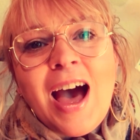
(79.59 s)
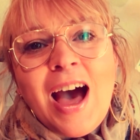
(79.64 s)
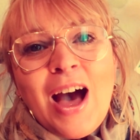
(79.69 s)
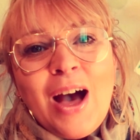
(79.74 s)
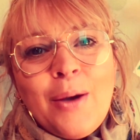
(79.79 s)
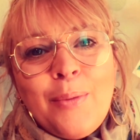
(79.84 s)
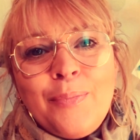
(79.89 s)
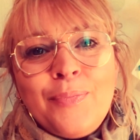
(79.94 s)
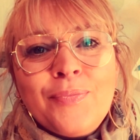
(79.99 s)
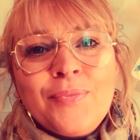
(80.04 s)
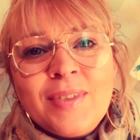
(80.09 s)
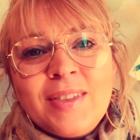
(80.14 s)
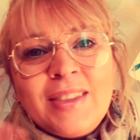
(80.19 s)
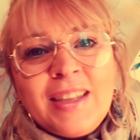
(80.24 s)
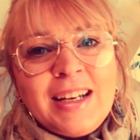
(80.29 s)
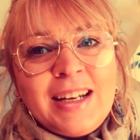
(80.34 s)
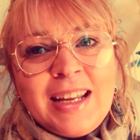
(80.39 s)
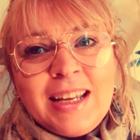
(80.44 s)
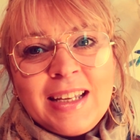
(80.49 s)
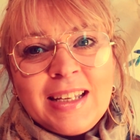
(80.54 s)

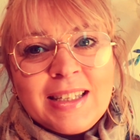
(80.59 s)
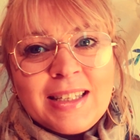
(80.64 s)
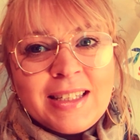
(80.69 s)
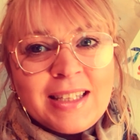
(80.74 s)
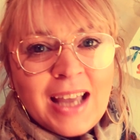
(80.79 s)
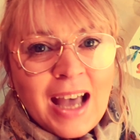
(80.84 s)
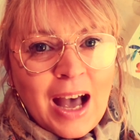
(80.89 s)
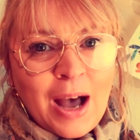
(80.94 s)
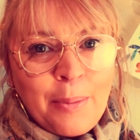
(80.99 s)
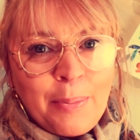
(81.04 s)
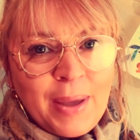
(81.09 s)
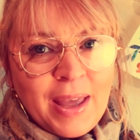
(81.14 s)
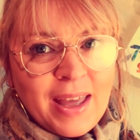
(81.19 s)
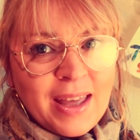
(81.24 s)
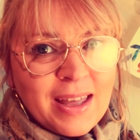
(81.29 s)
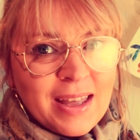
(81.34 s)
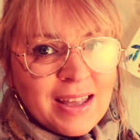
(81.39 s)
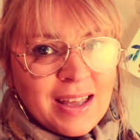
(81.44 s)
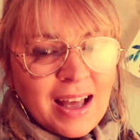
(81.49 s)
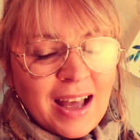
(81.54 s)
The link's up
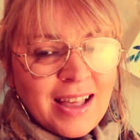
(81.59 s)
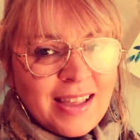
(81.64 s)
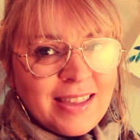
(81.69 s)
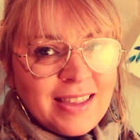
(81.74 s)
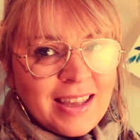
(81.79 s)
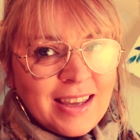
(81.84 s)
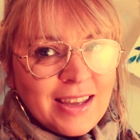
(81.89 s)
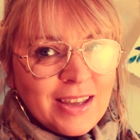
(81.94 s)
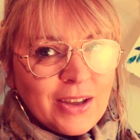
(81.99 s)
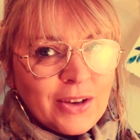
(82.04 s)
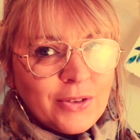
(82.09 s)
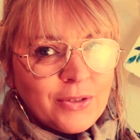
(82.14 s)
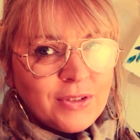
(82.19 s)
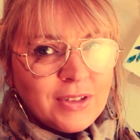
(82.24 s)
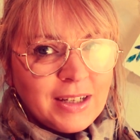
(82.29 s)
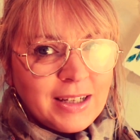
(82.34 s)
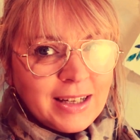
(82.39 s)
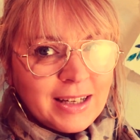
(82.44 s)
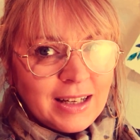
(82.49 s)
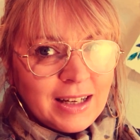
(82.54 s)
here, I think, on
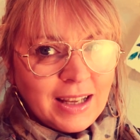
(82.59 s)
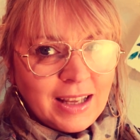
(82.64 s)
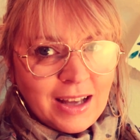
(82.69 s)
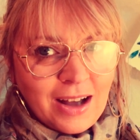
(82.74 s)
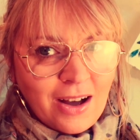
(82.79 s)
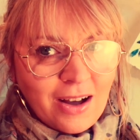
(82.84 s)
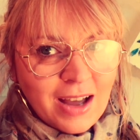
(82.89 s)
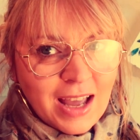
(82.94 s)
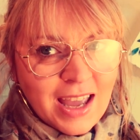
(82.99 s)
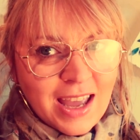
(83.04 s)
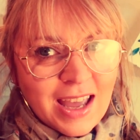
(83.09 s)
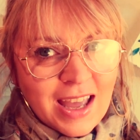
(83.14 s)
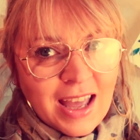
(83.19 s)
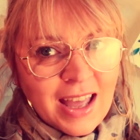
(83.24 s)
the little eye,